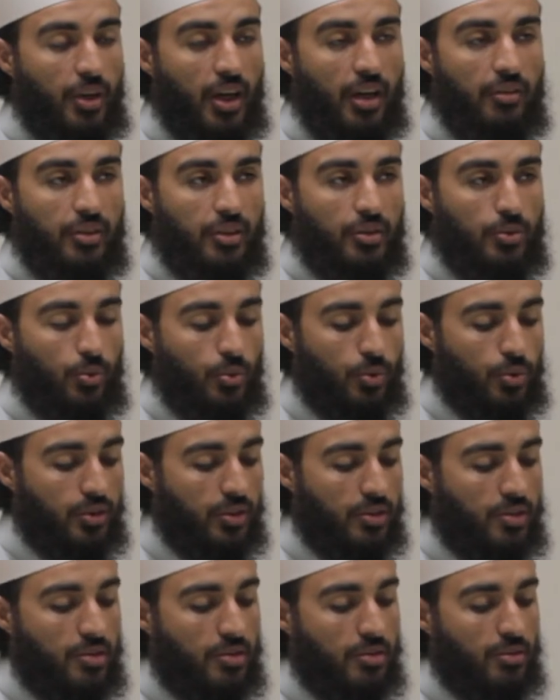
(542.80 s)
private
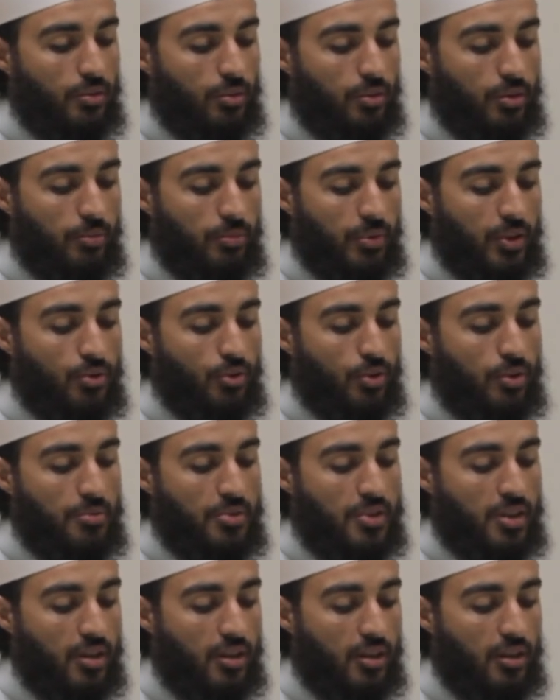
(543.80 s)
quarters or the
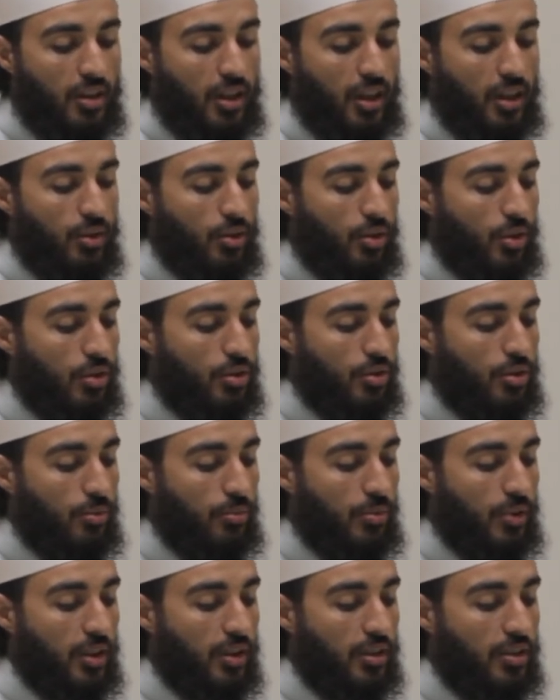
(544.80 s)
bedrooms, they are not to
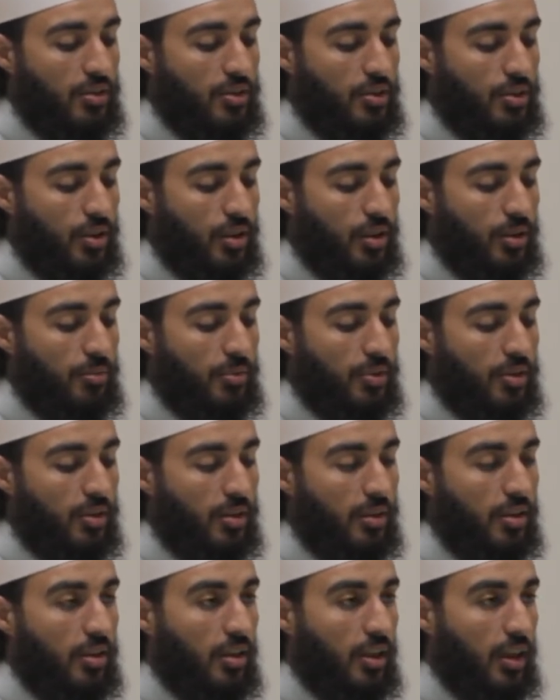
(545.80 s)
be disturbed
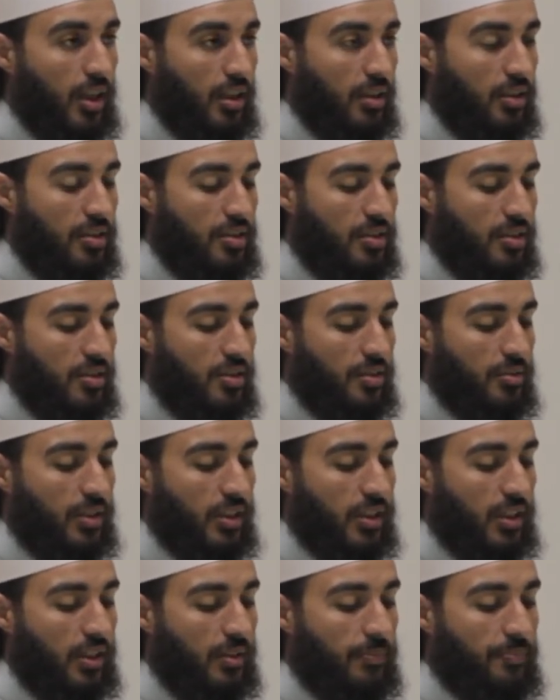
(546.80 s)

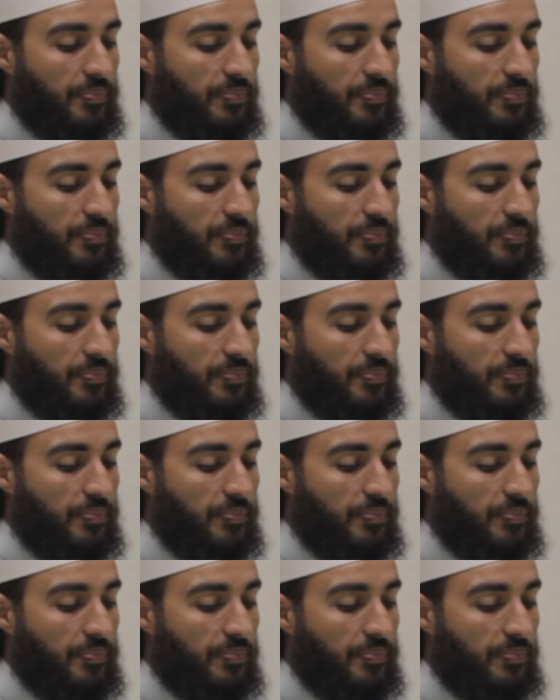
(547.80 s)
unnecessarily.